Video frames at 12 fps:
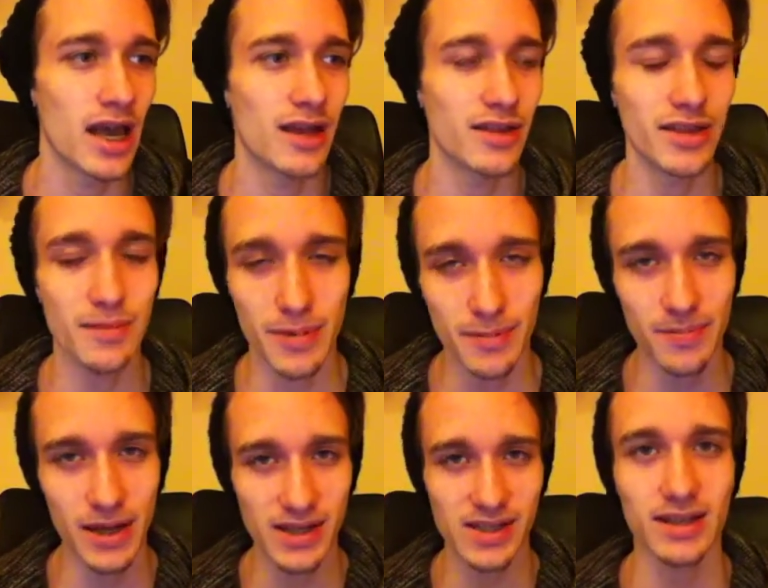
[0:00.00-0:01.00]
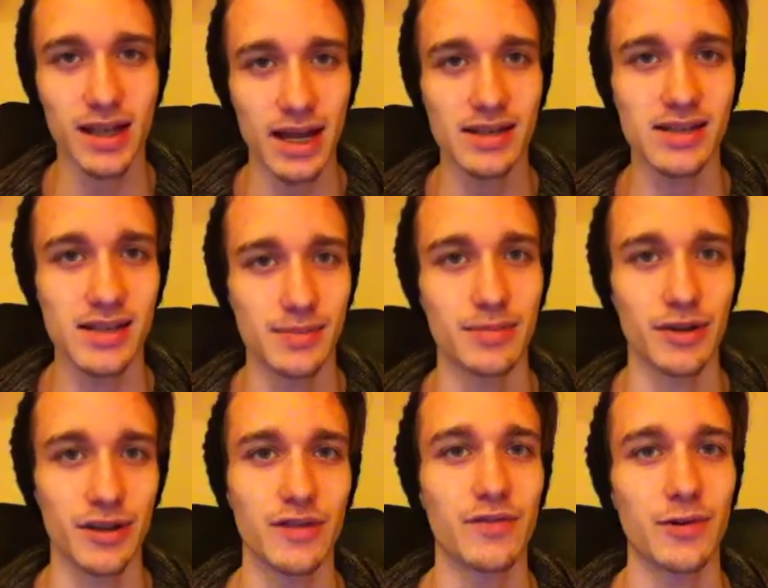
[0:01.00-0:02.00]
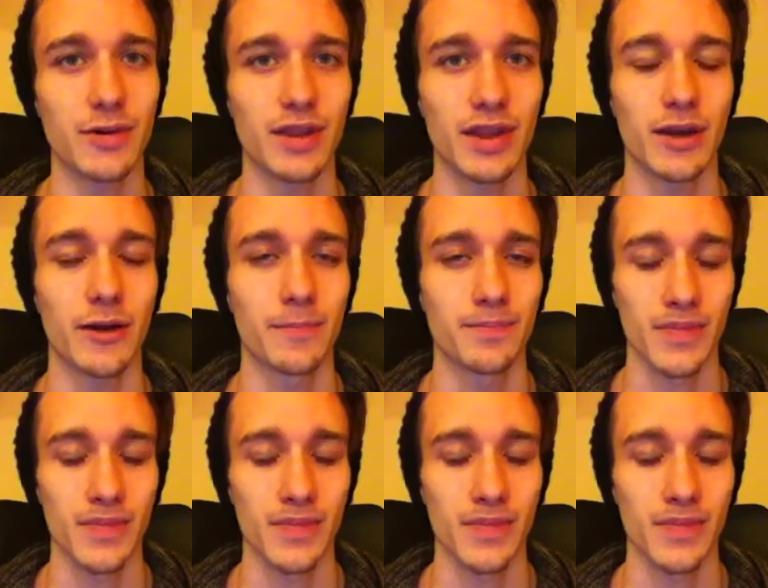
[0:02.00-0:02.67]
And then the best last tip I'll leave you with here.